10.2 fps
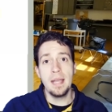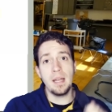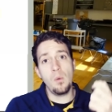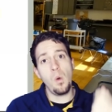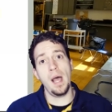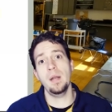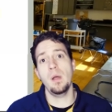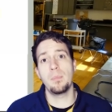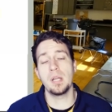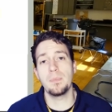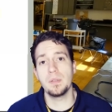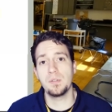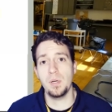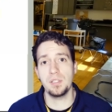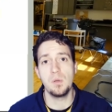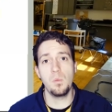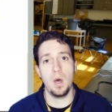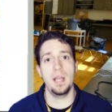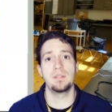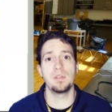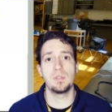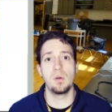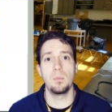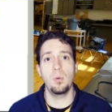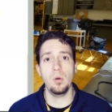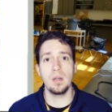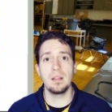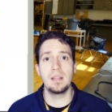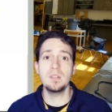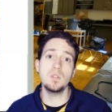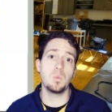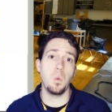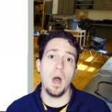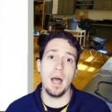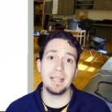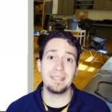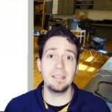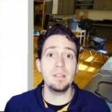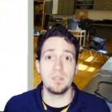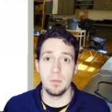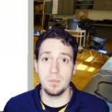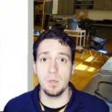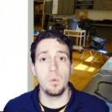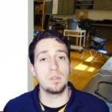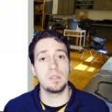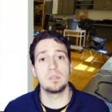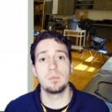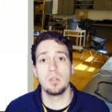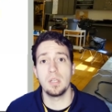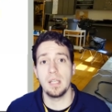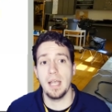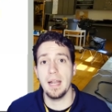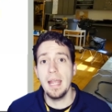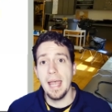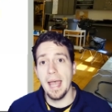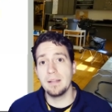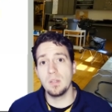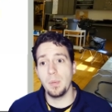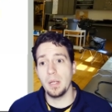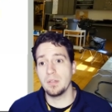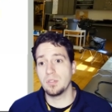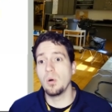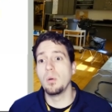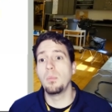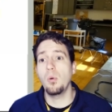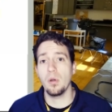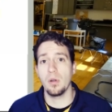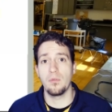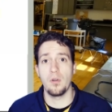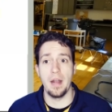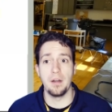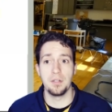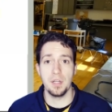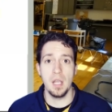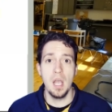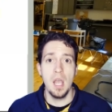Now, why do I bring up this question? Why is this so important? This is why systems and what system you're looking at ends up being so important for energy.